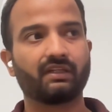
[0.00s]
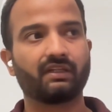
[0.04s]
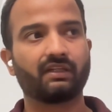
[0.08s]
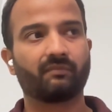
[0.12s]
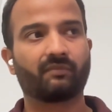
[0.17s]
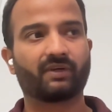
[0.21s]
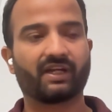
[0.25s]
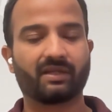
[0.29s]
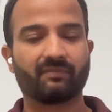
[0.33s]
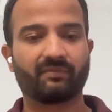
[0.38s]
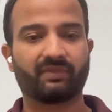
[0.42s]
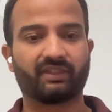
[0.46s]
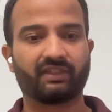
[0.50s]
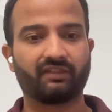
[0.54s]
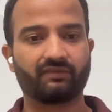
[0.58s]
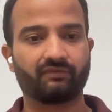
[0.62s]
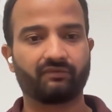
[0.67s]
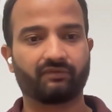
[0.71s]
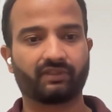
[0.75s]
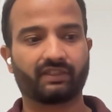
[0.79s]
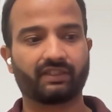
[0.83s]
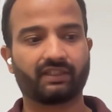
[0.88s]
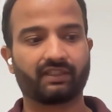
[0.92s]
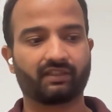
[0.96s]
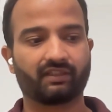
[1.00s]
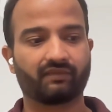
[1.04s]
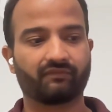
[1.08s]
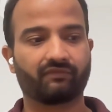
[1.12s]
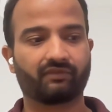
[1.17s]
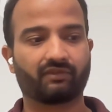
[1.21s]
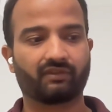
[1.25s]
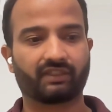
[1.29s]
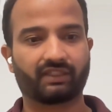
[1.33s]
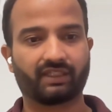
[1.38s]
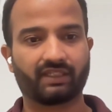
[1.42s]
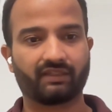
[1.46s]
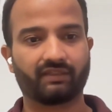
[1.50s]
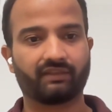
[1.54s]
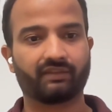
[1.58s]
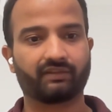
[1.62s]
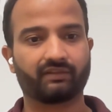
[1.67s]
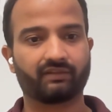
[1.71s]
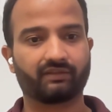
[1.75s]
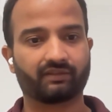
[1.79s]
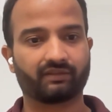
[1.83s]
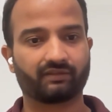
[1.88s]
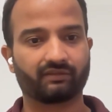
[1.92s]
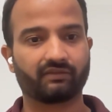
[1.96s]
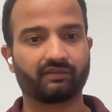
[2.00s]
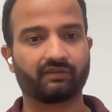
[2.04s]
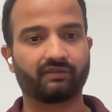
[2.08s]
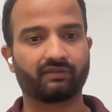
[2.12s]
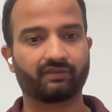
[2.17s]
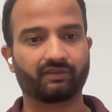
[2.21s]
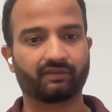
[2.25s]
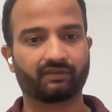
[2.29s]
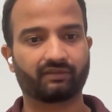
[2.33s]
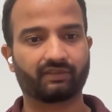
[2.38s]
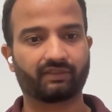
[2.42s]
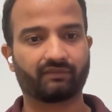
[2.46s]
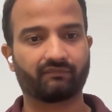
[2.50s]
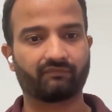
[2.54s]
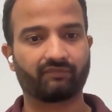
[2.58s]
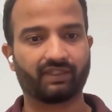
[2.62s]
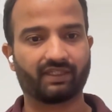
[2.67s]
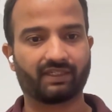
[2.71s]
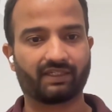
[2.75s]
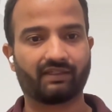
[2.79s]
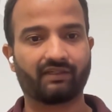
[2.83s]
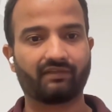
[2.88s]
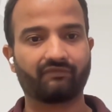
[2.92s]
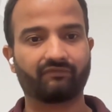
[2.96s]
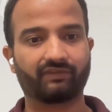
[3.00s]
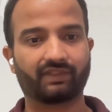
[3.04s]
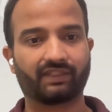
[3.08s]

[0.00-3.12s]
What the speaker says: primary use case for KNN searches that we have.